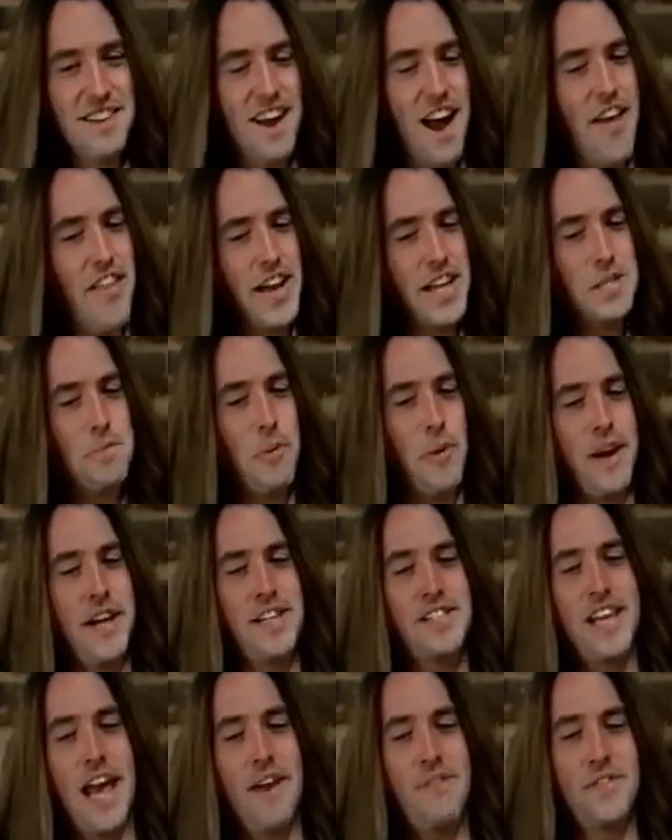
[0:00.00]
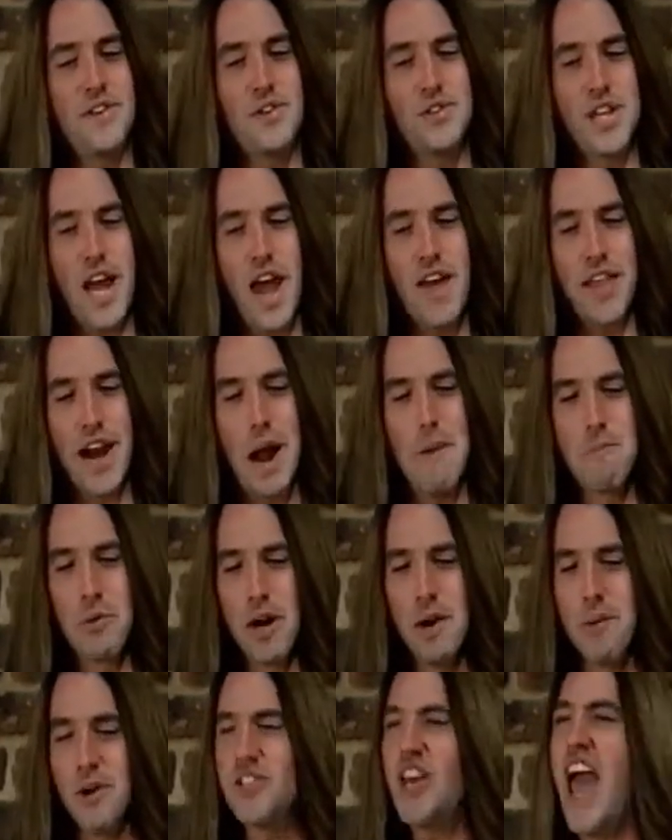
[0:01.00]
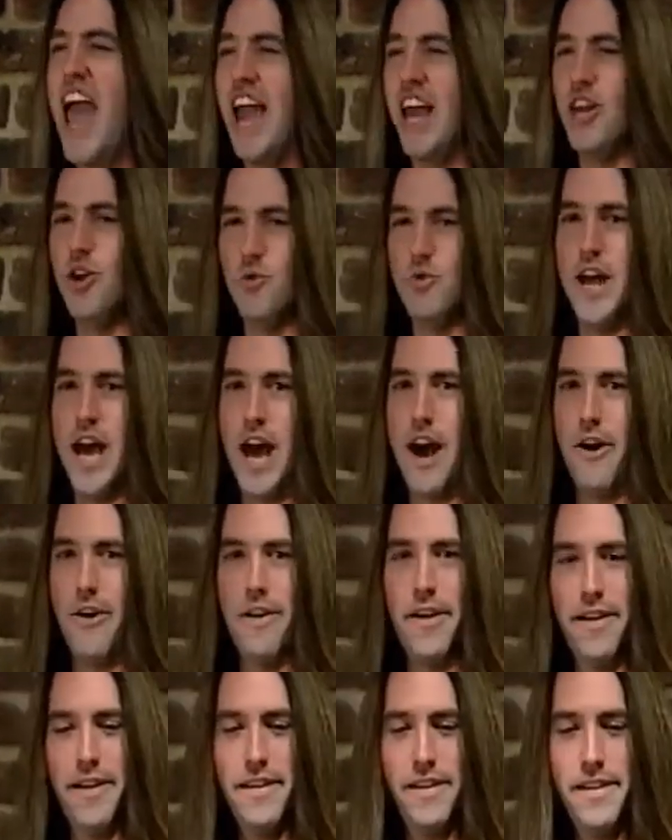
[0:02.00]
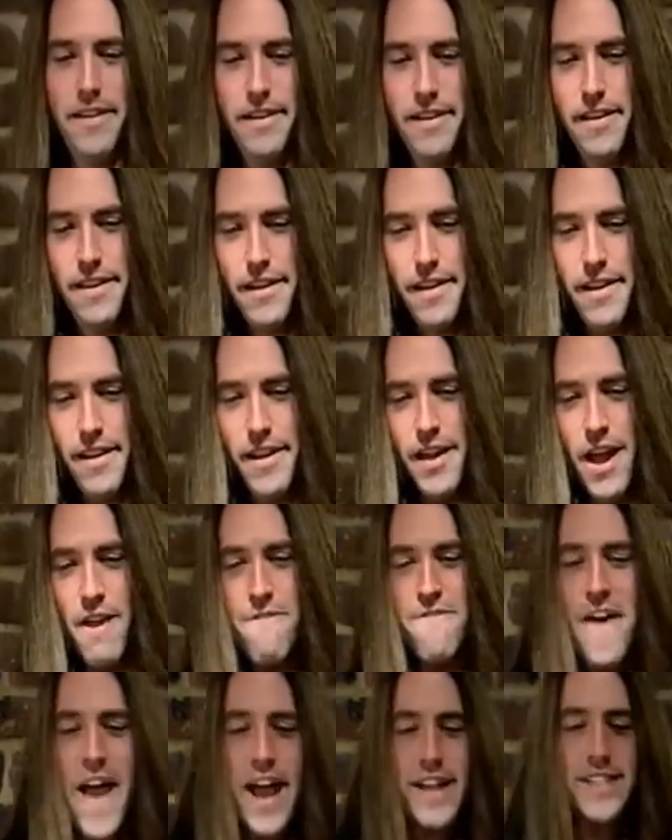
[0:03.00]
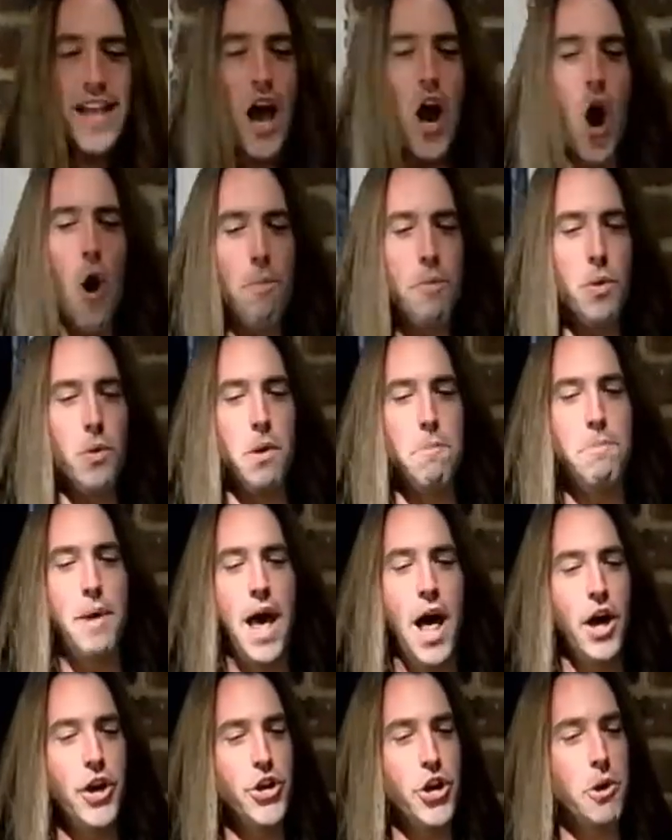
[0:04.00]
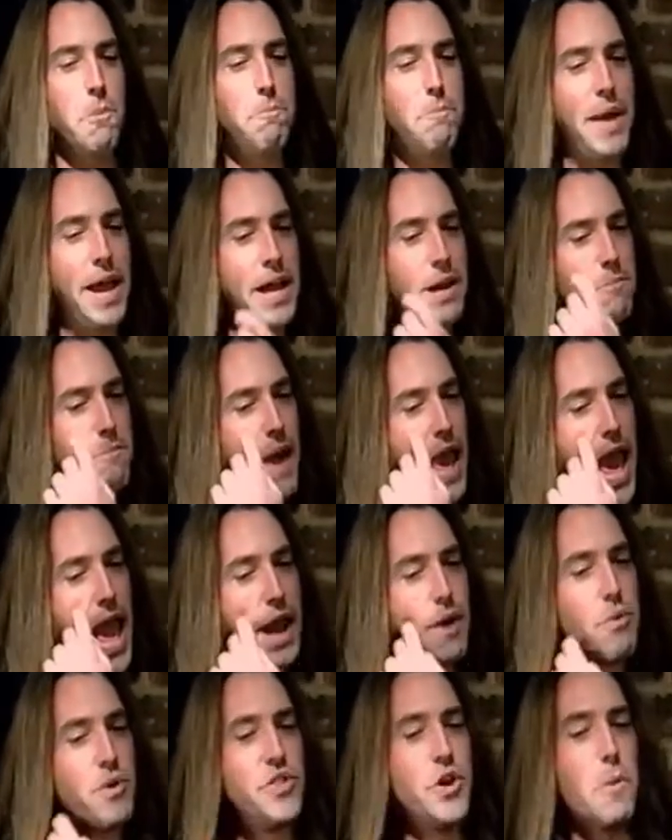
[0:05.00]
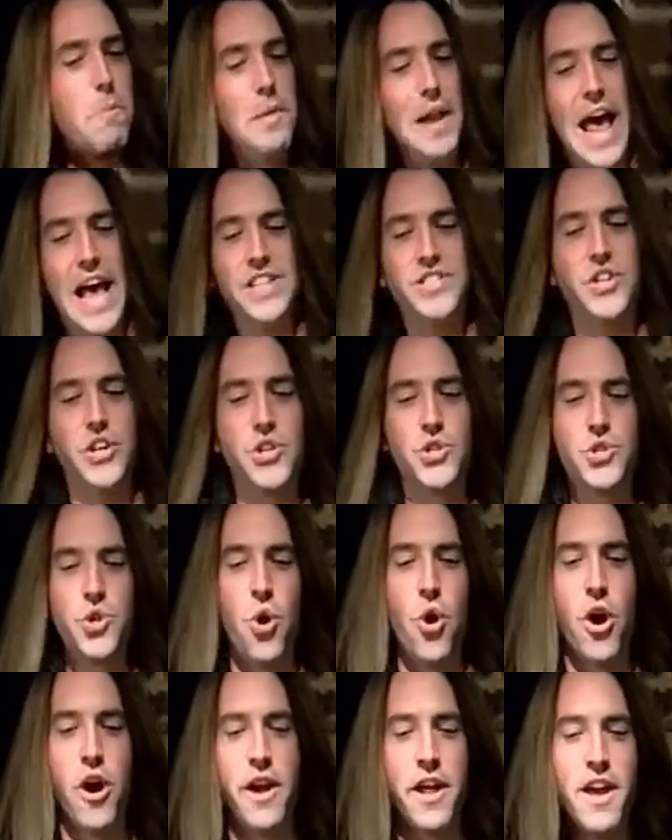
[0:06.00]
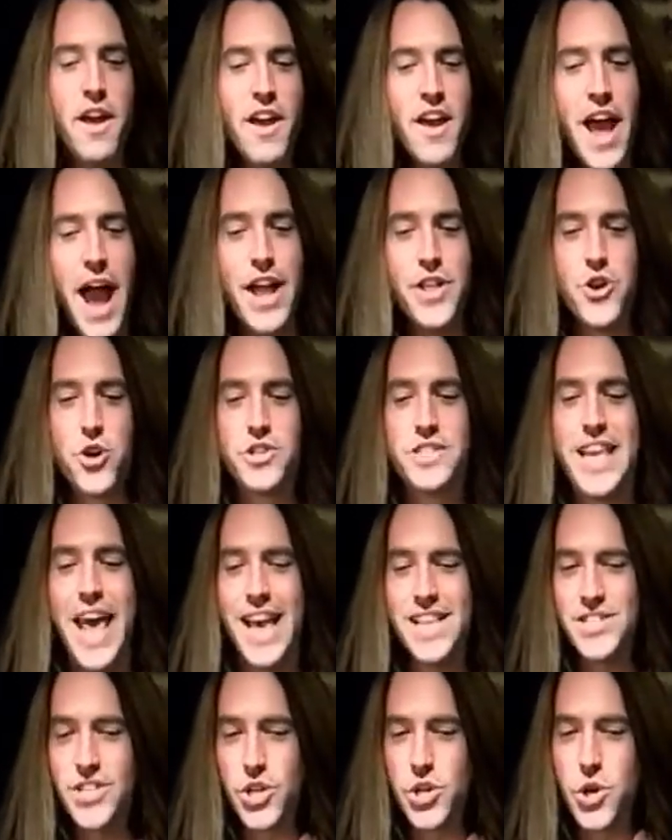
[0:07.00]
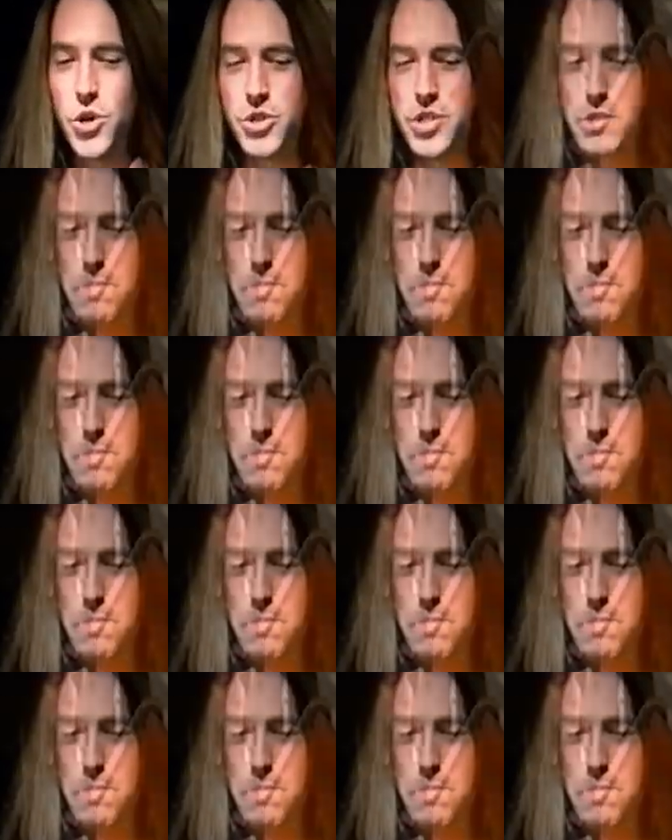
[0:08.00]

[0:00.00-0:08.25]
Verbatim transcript: I think it's pretty safe to say that I pretty much hate you now. In fact, I hope you impale your beanbag with your plastic sword and your testicles